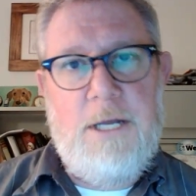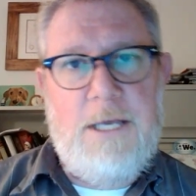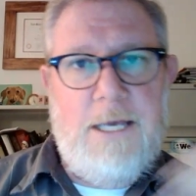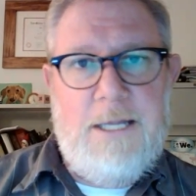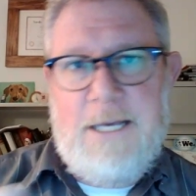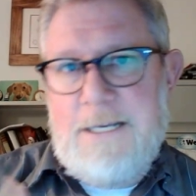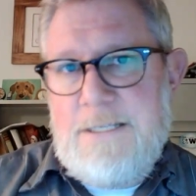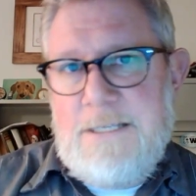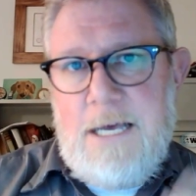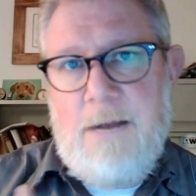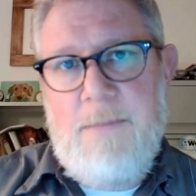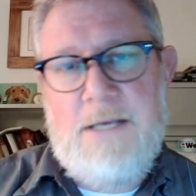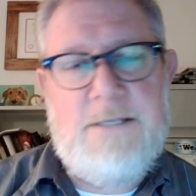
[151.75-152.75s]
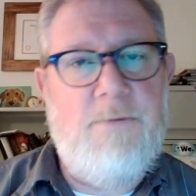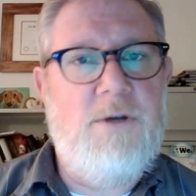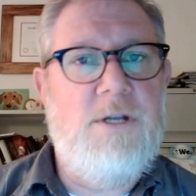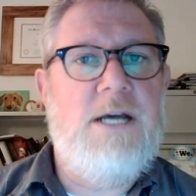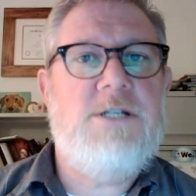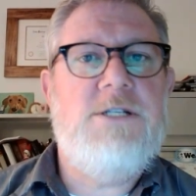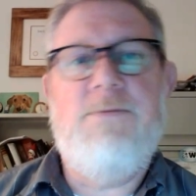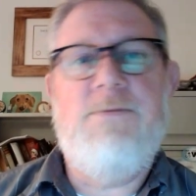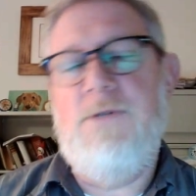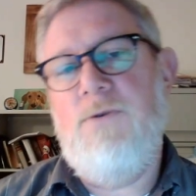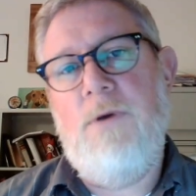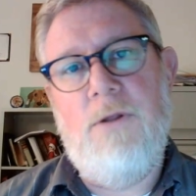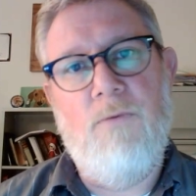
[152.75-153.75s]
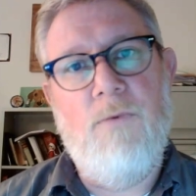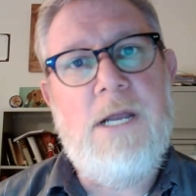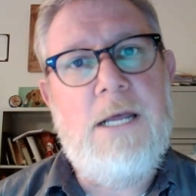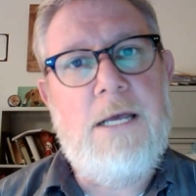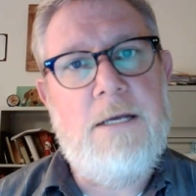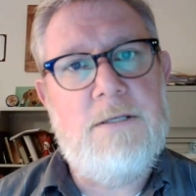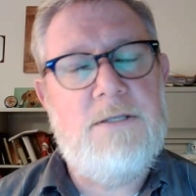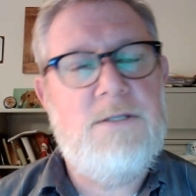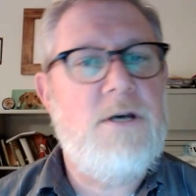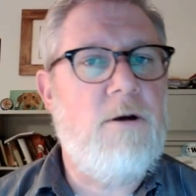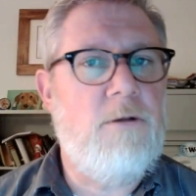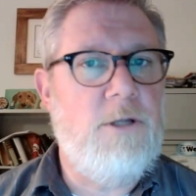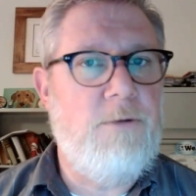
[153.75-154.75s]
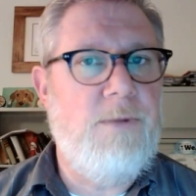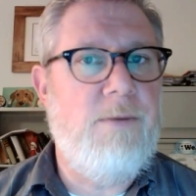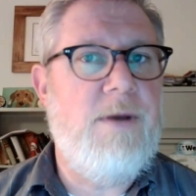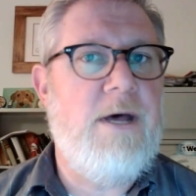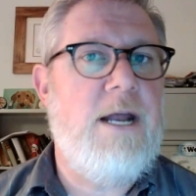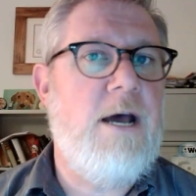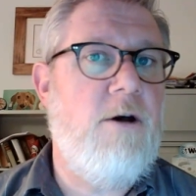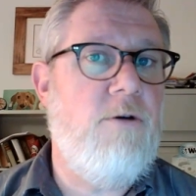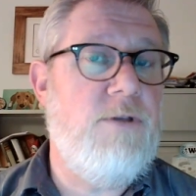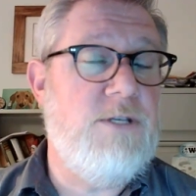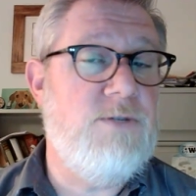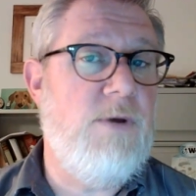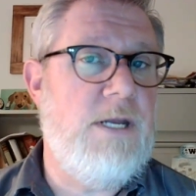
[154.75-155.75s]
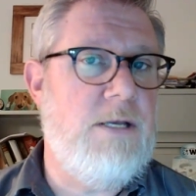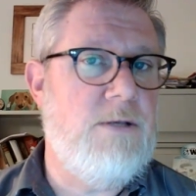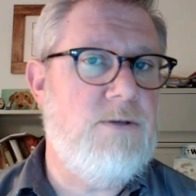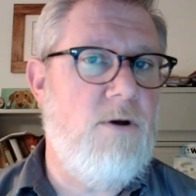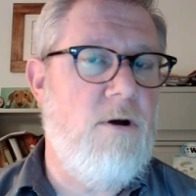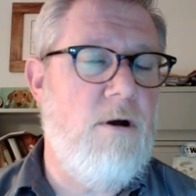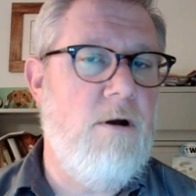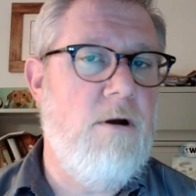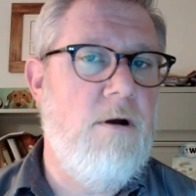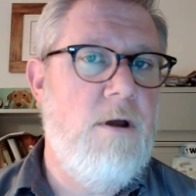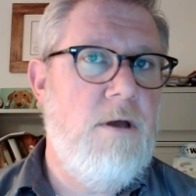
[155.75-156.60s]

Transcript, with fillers: Again, like I said, I make some connections between the readings, talk a little bit about how these readings are